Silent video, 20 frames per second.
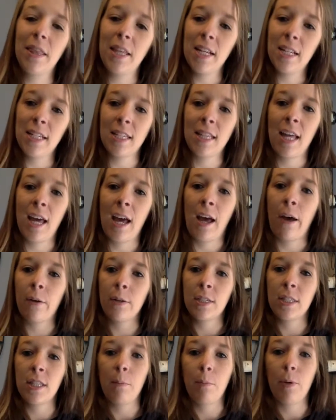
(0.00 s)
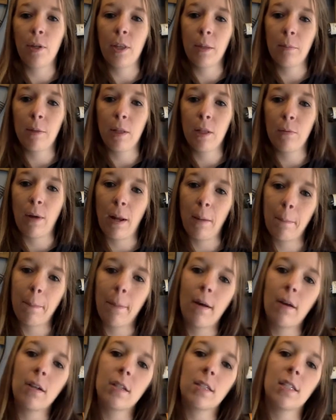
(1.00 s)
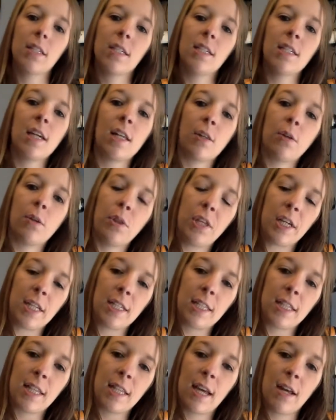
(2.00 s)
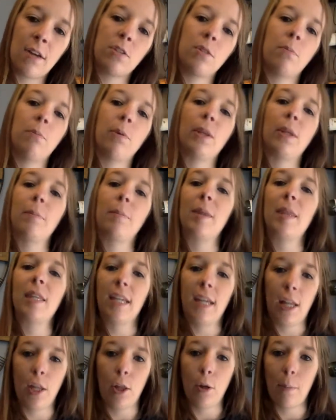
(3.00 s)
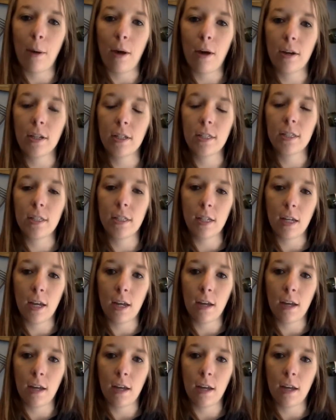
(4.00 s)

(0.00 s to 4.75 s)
things in the house and then put them in the red box, and yellow things in the house and put them in the yellow box.